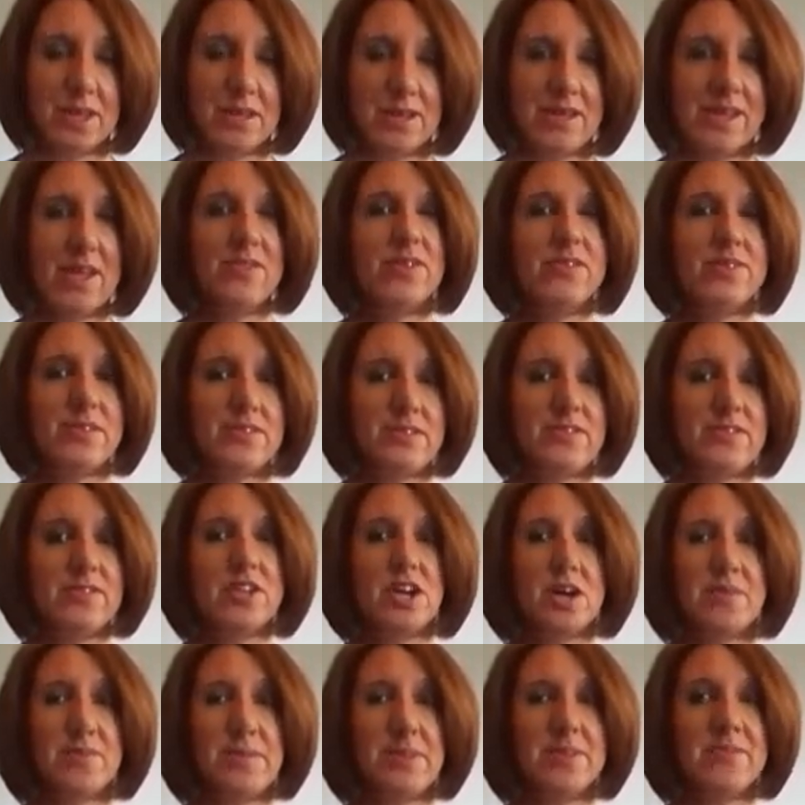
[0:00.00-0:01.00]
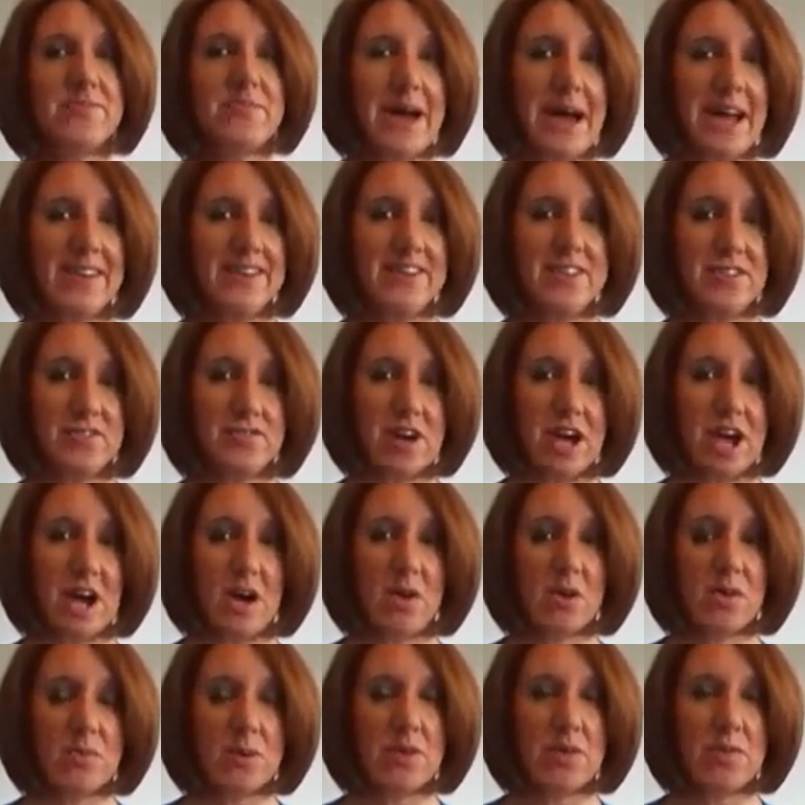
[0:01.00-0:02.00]
Now, this is a term that's bandied
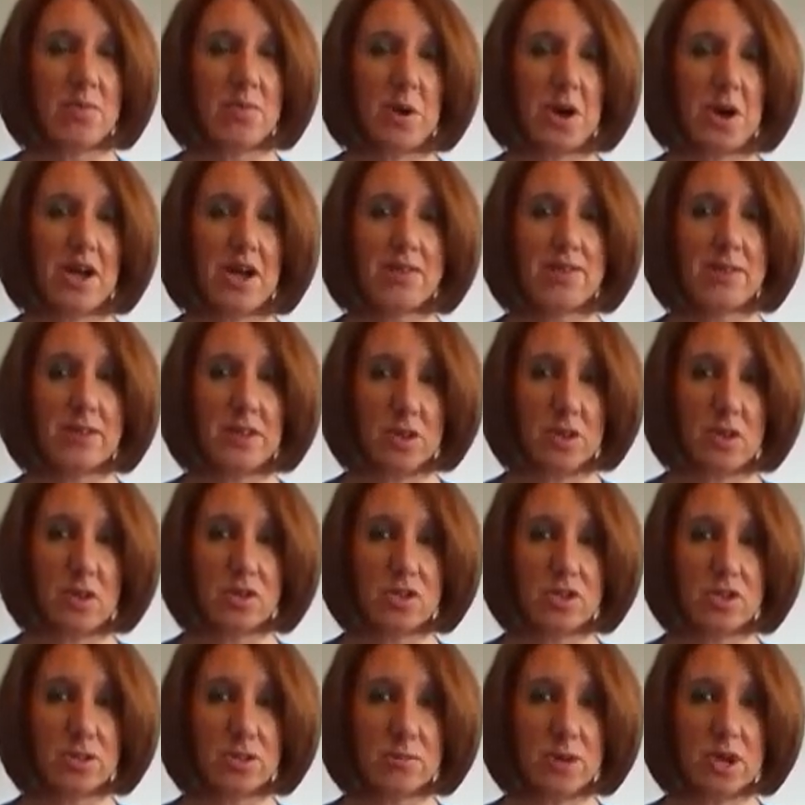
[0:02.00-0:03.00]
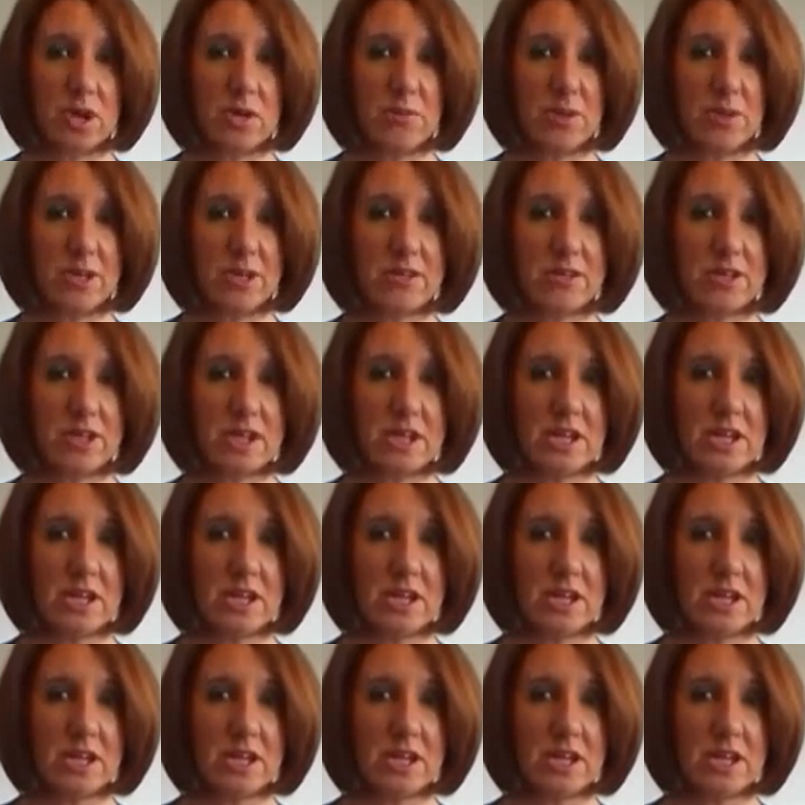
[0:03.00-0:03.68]
around by the press a lot at the moment,